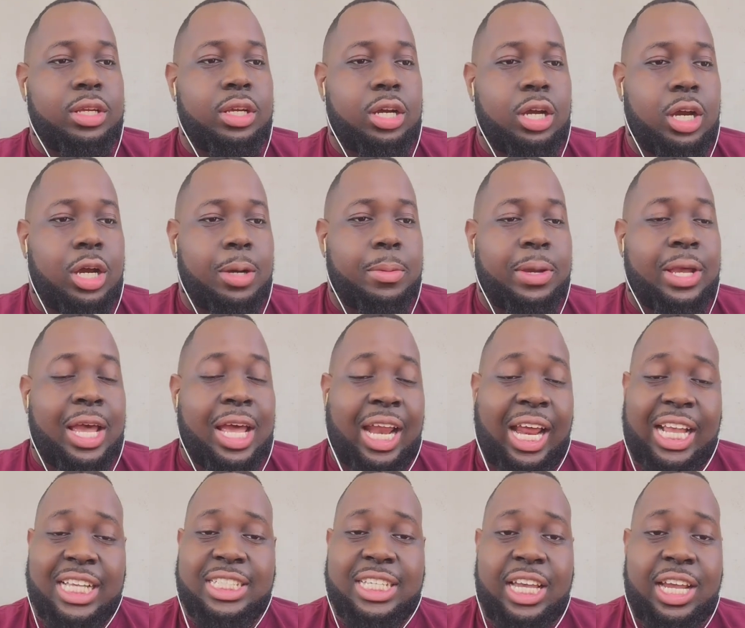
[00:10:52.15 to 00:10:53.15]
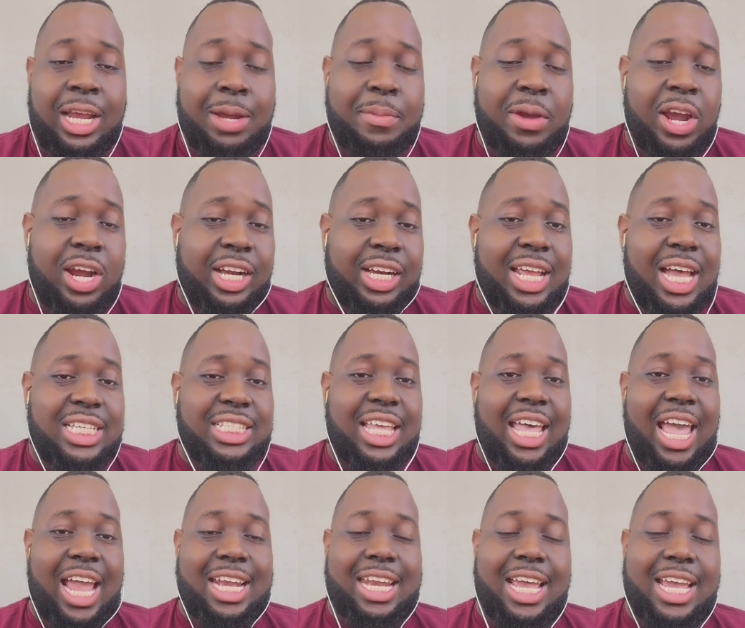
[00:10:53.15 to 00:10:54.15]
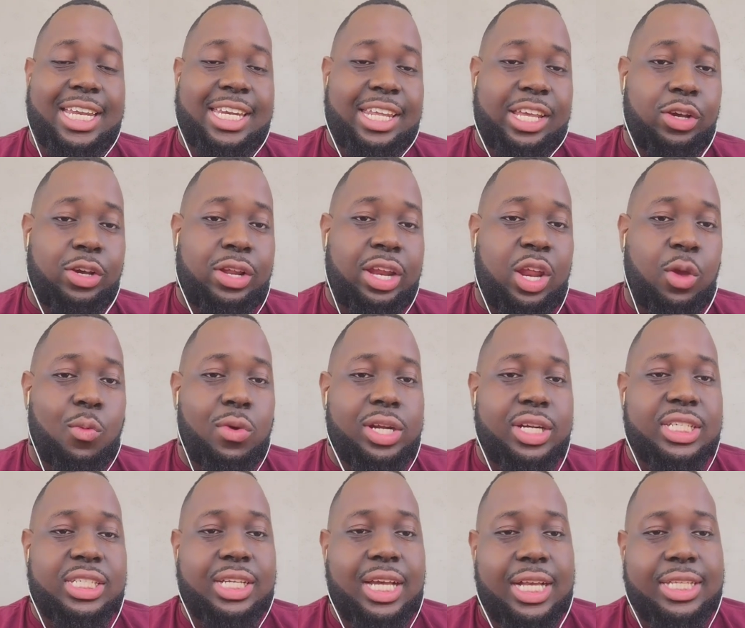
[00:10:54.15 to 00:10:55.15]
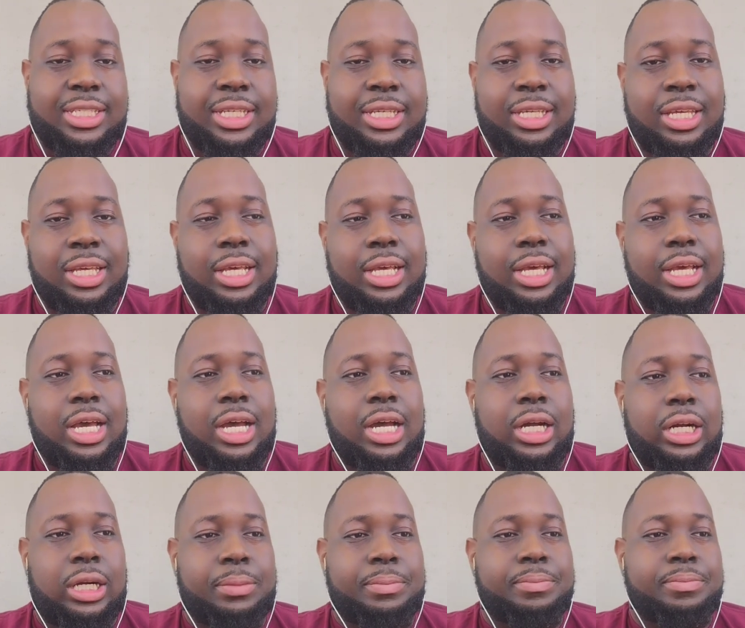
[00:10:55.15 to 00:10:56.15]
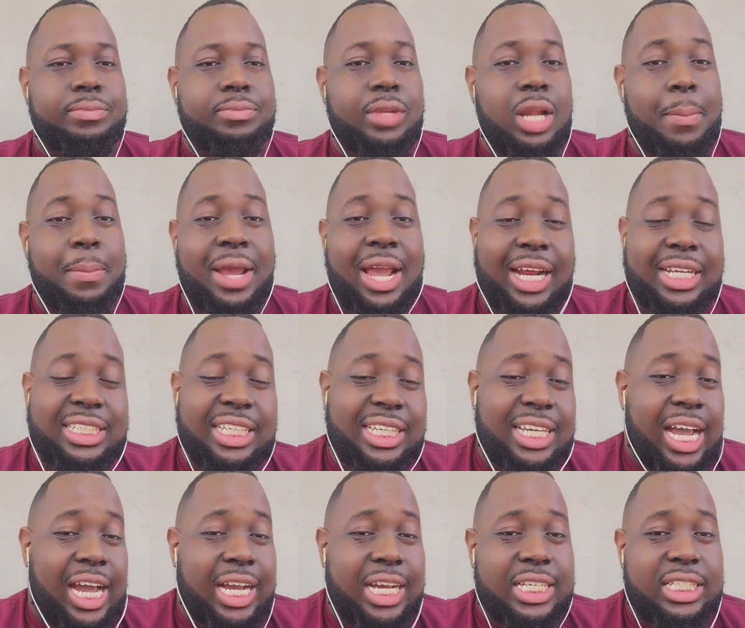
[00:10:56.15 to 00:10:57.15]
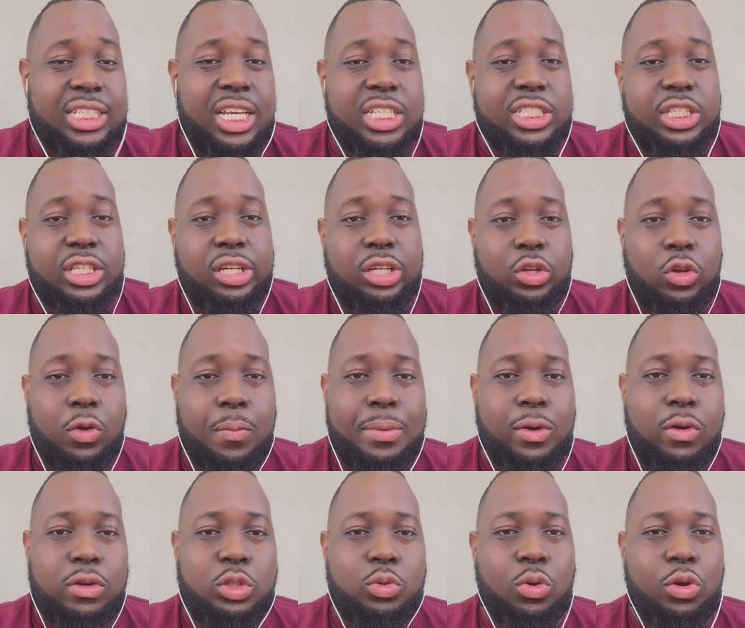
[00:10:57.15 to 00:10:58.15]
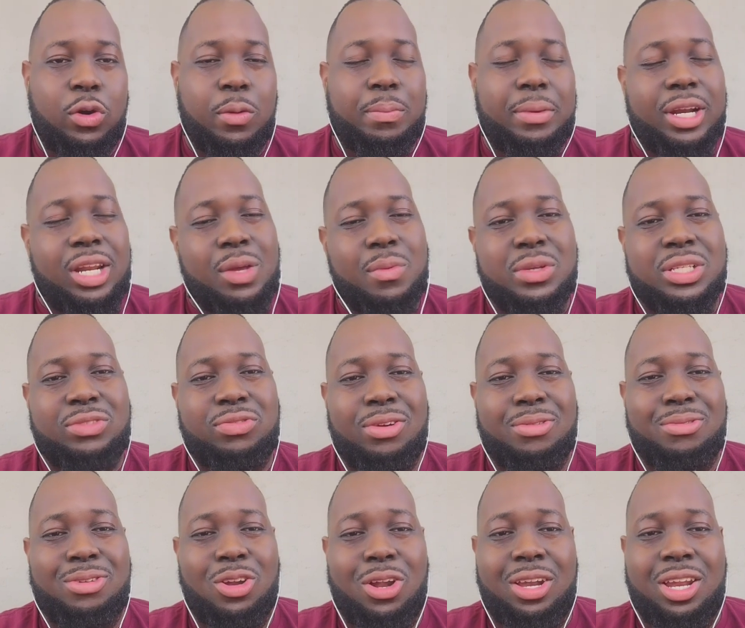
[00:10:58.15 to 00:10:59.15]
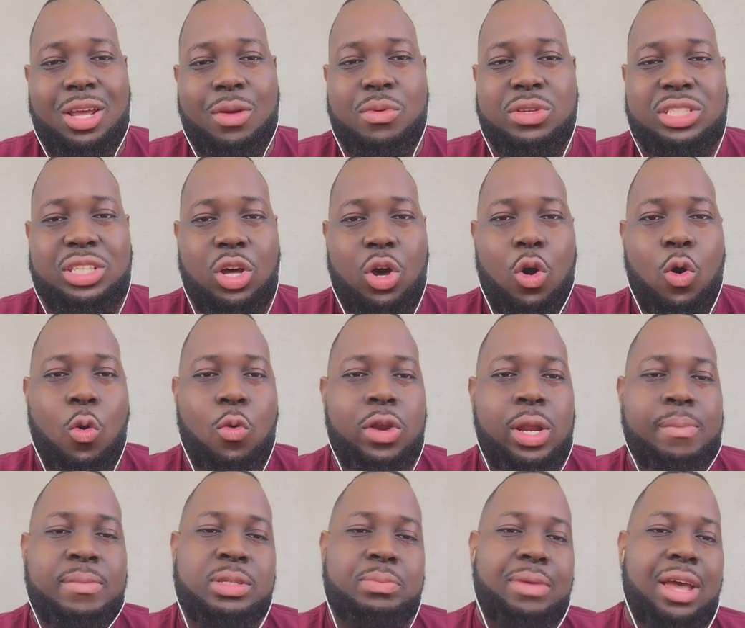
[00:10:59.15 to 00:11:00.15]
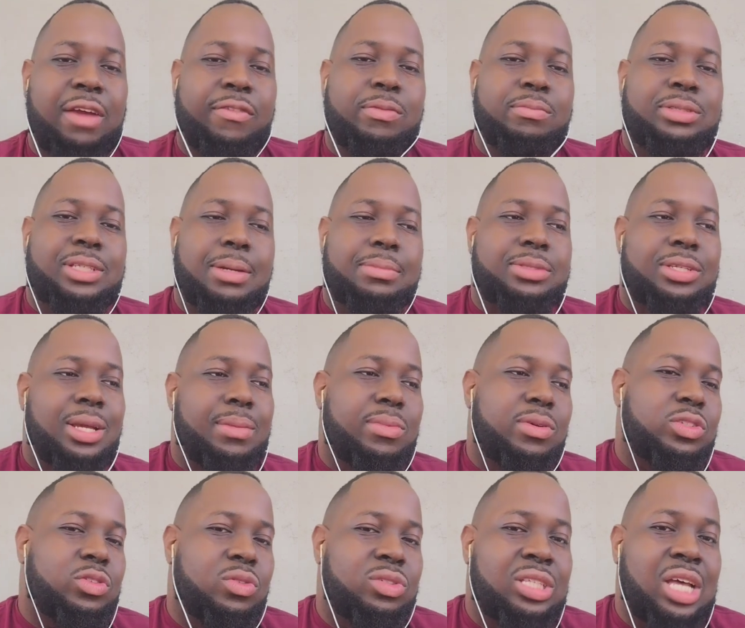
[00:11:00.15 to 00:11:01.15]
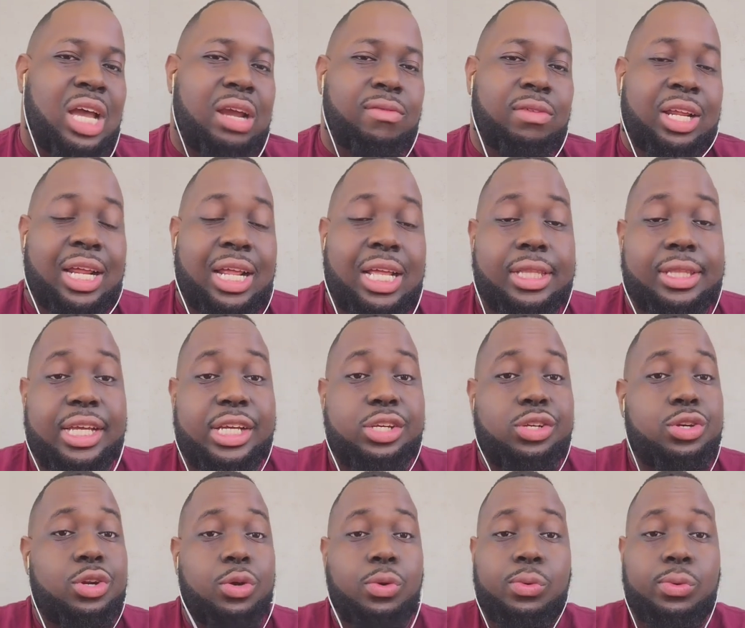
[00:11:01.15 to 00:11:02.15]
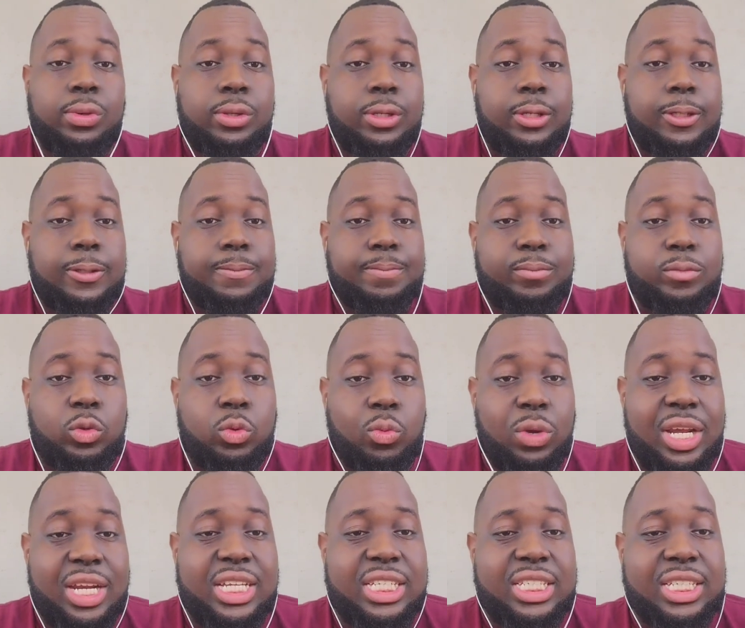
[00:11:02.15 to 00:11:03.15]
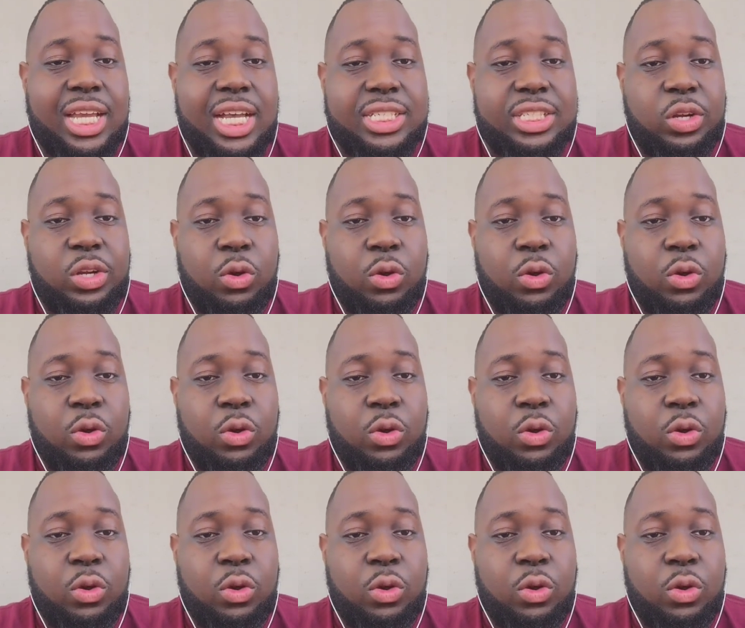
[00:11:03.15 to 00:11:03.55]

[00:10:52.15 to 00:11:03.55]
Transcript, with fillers: Um, like I said, him and Eric Costa had that deal that he wouldn't discuss it. Um, I mean, I guess he kind of discussed it a little bit on Twitter, but it was from it was the old numbers back from September, so it's not really anything new when he discussed it on